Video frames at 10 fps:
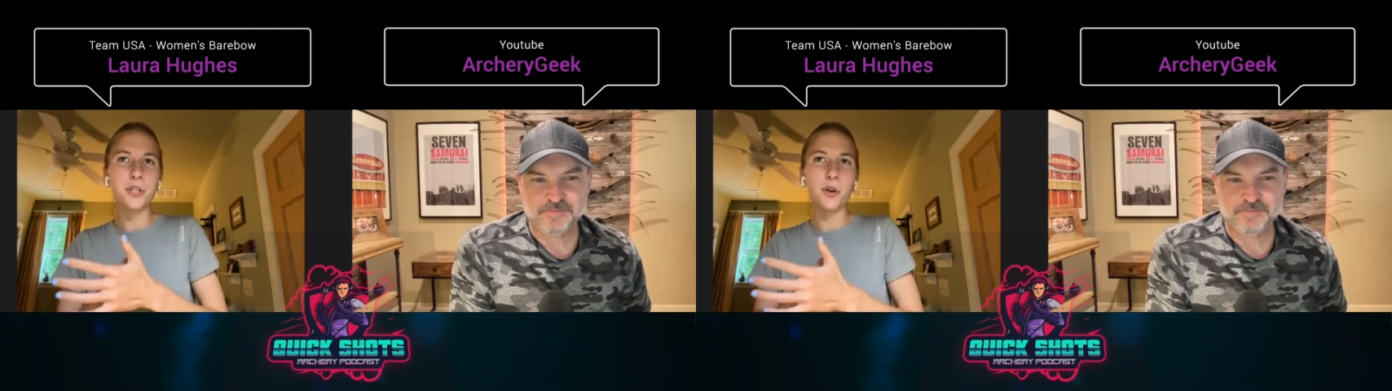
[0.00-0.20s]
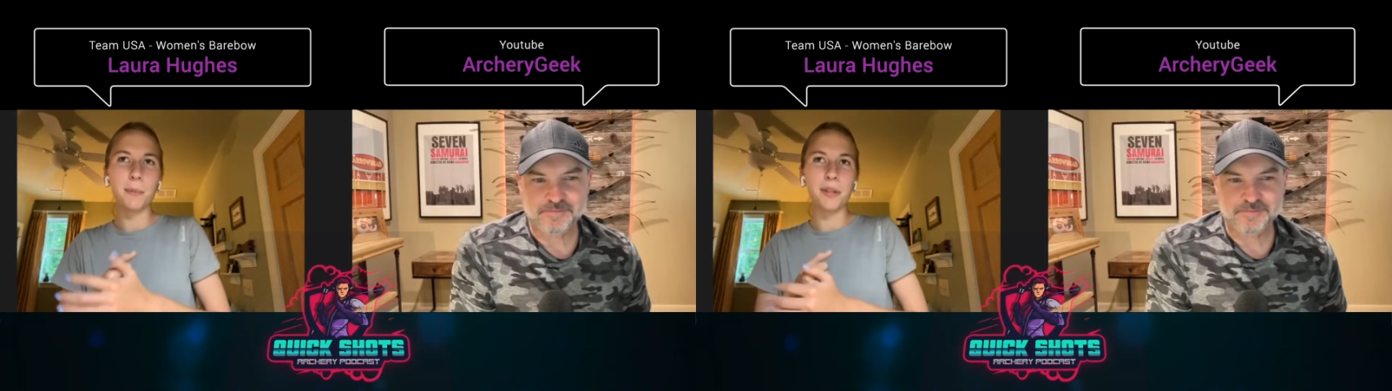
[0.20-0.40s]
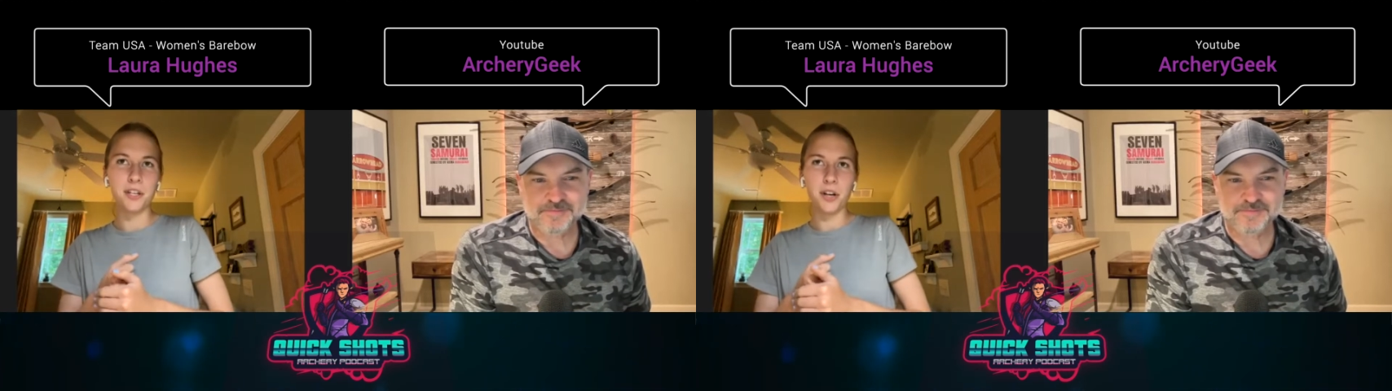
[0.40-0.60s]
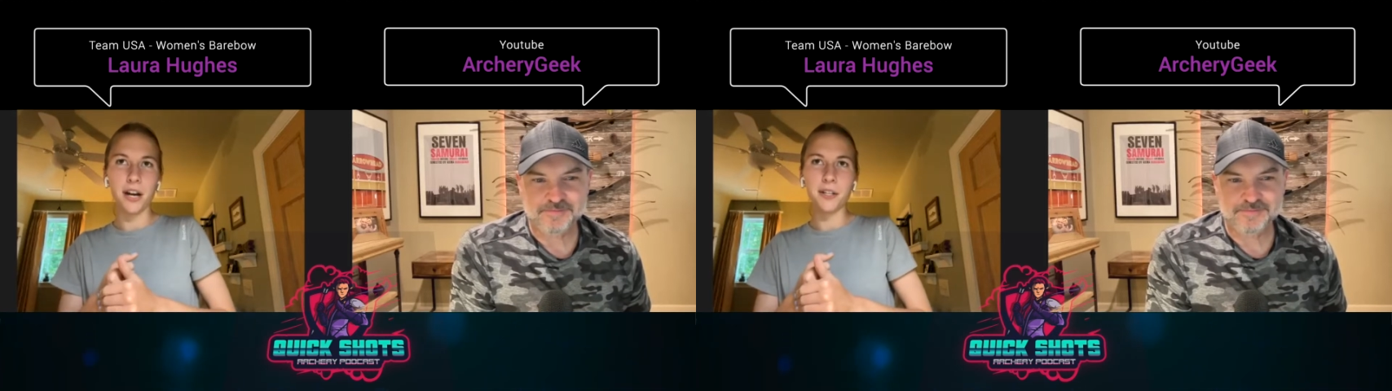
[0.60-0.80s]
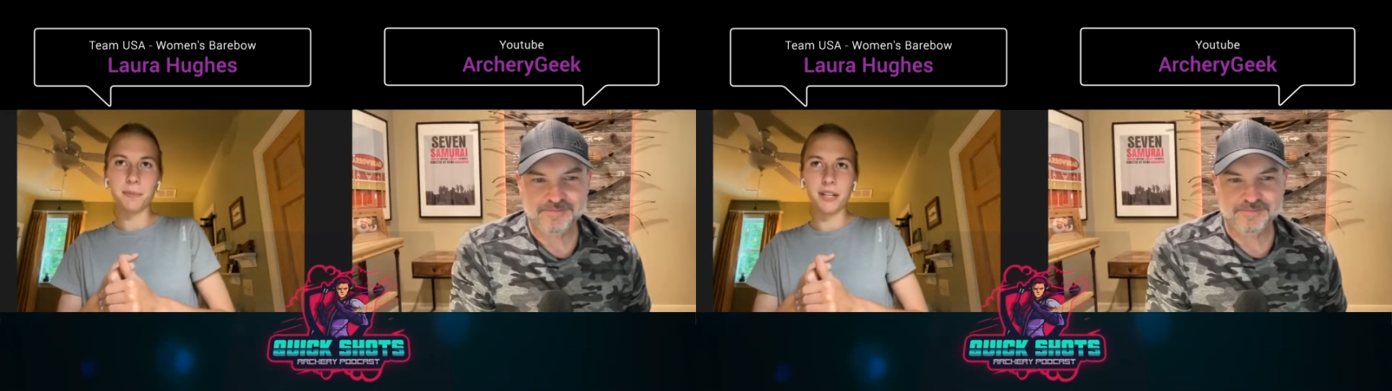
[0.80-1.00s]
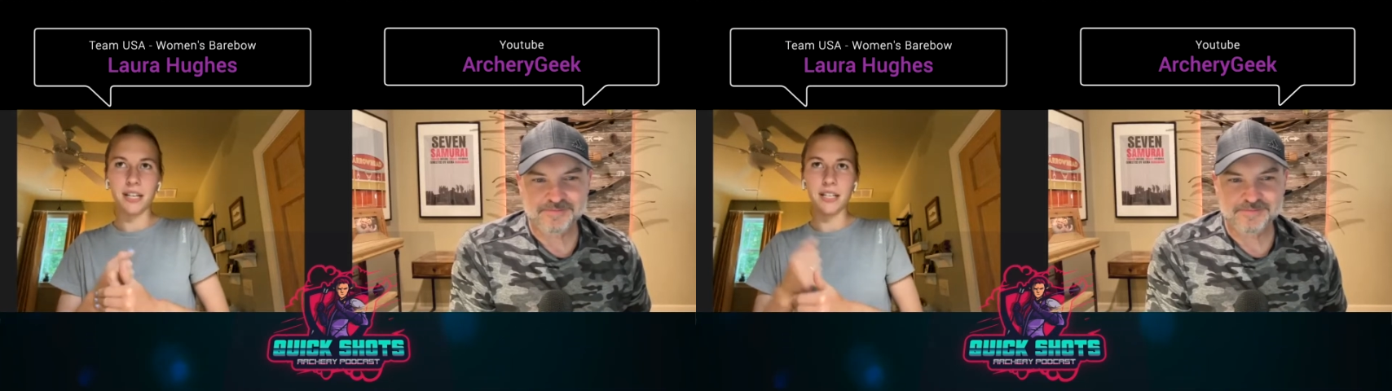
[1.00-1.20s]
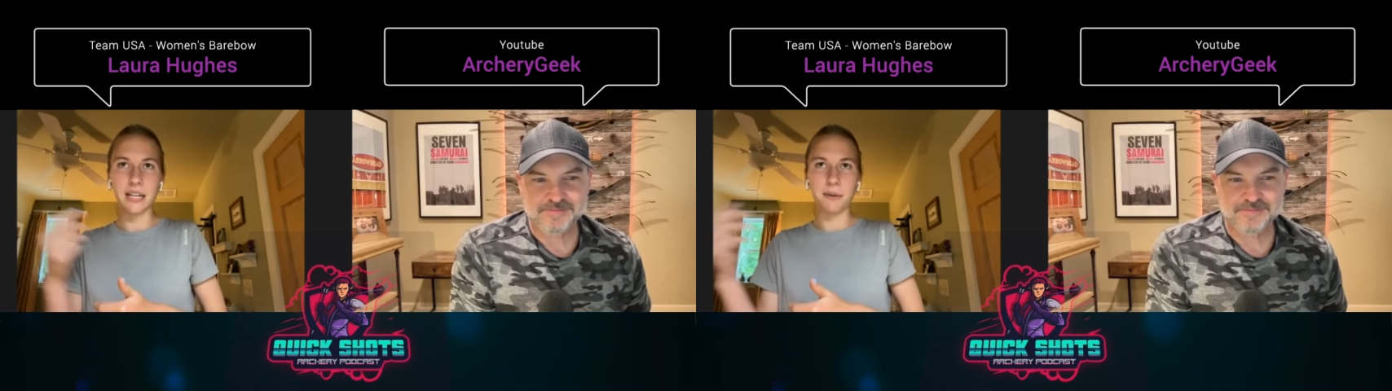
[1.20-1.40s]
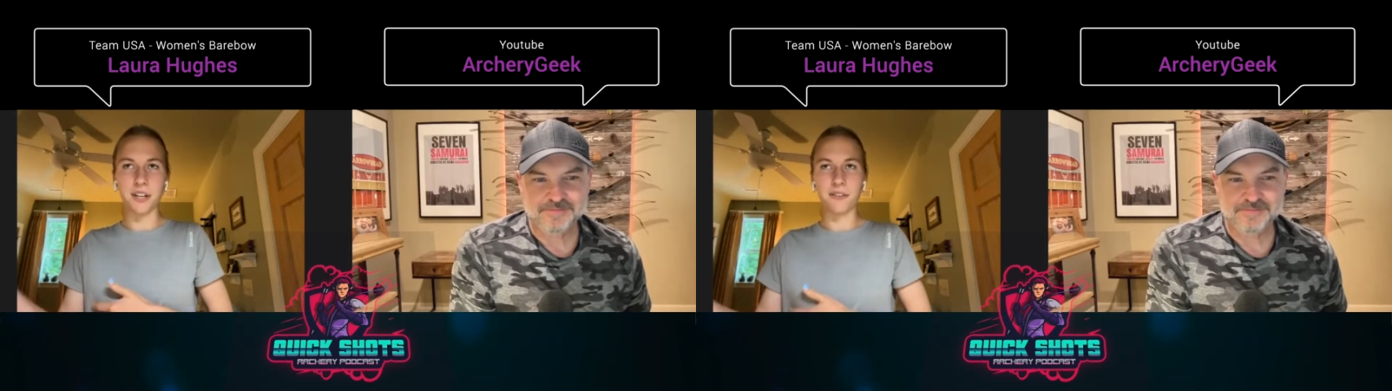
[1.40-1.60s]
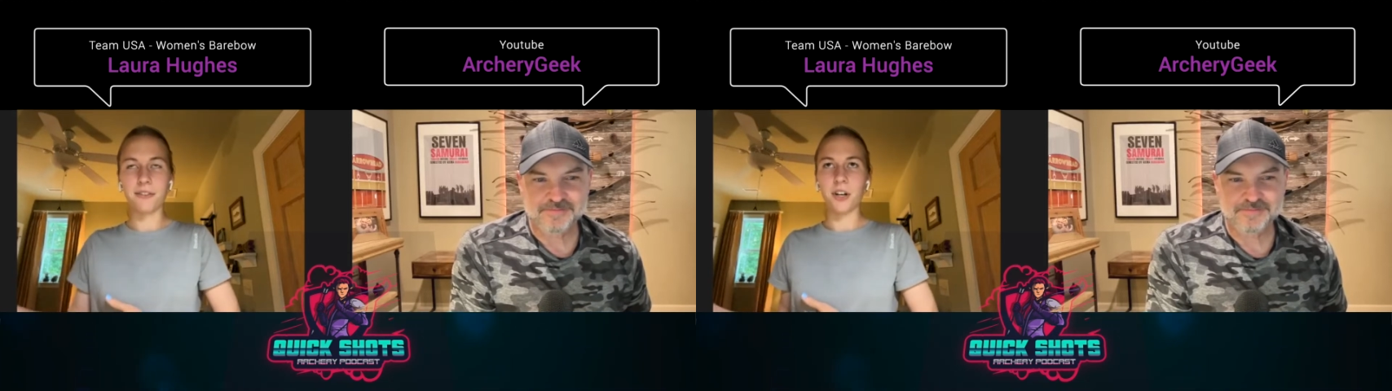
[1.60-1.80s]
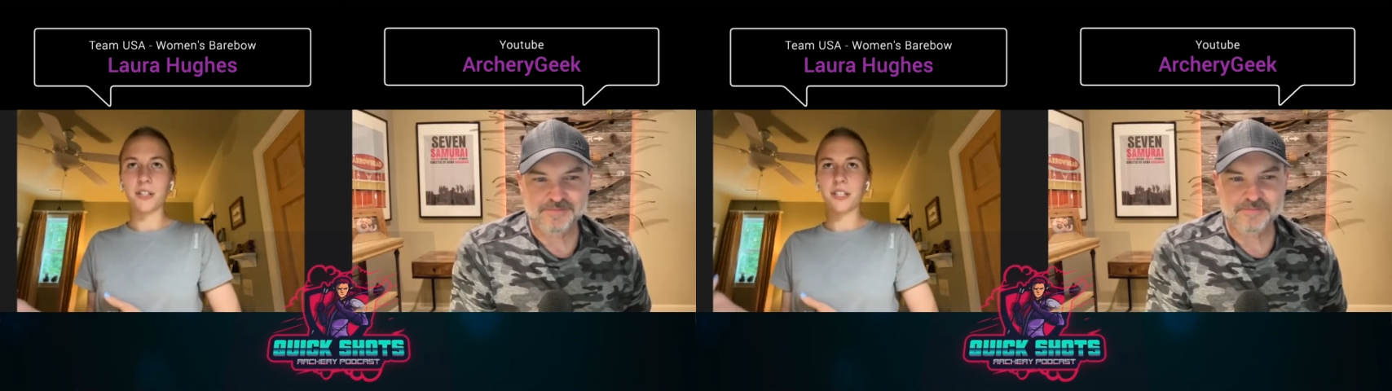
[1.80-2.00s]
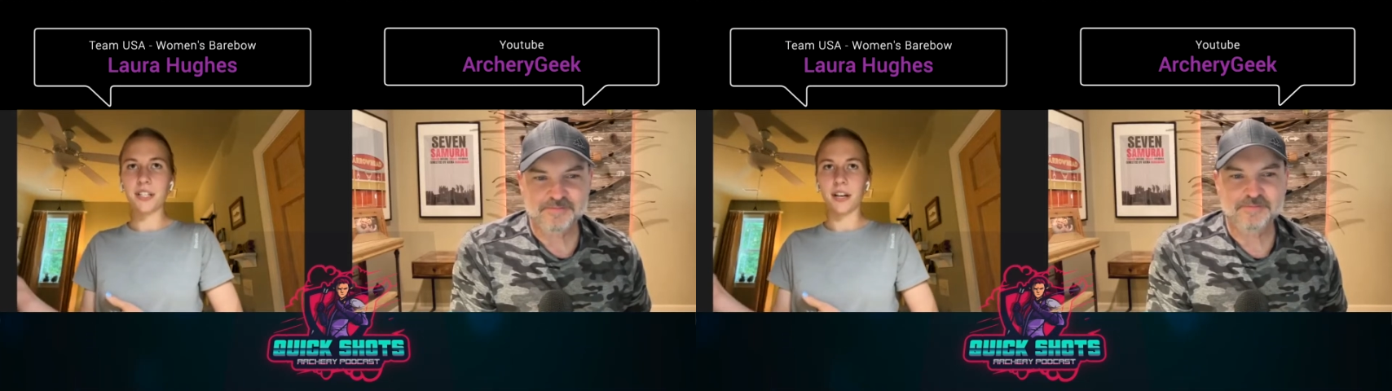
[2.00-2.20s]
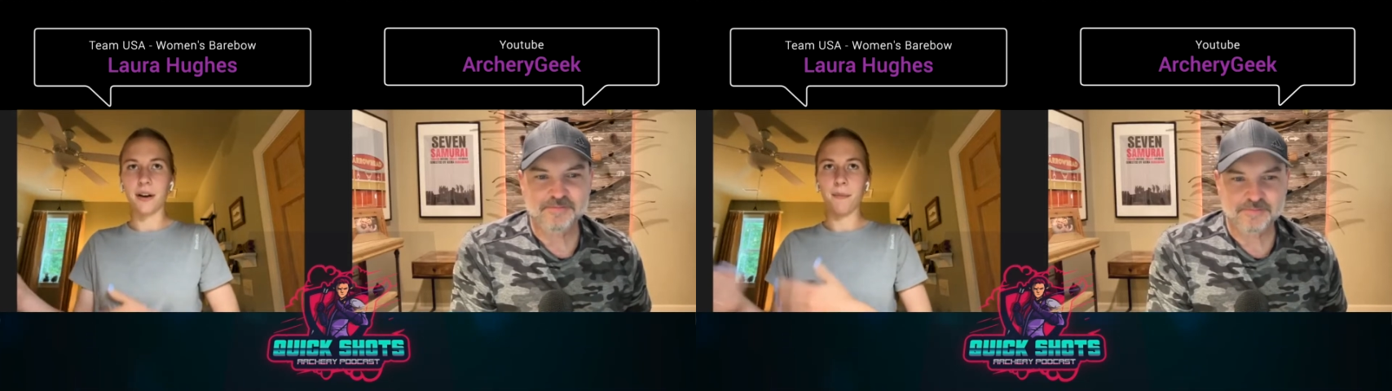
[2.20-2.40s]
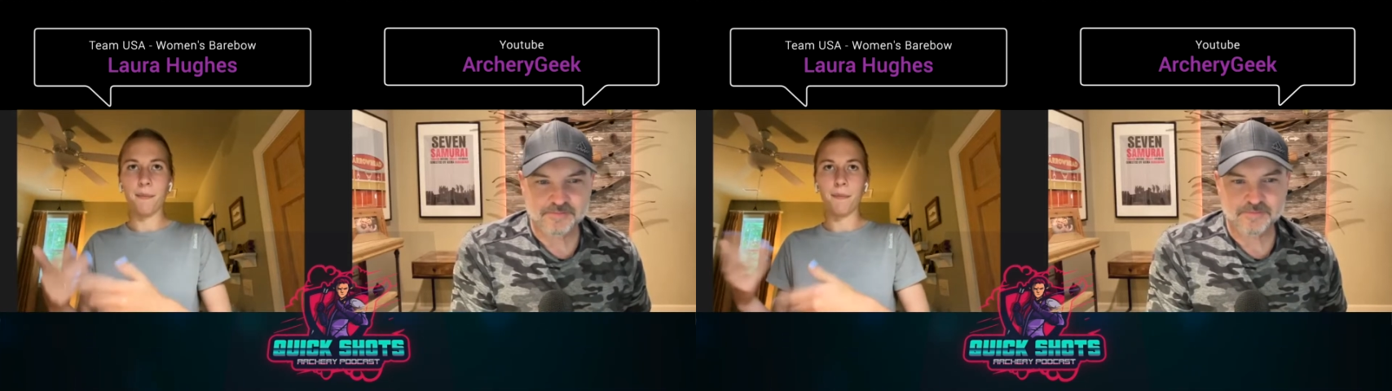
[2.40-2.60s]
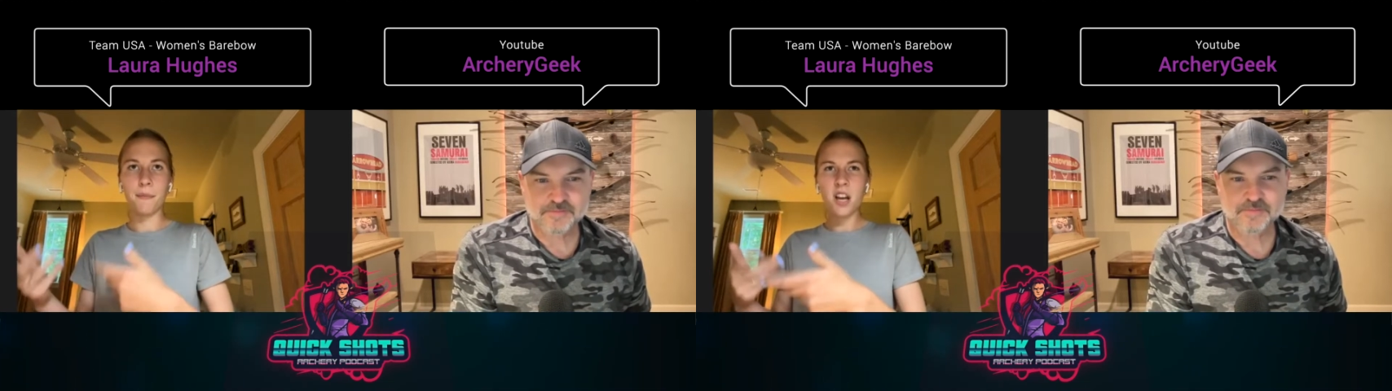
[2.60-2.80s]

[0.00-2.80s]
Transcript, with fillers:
Speaker 1: show up at the trials, because that was our first um,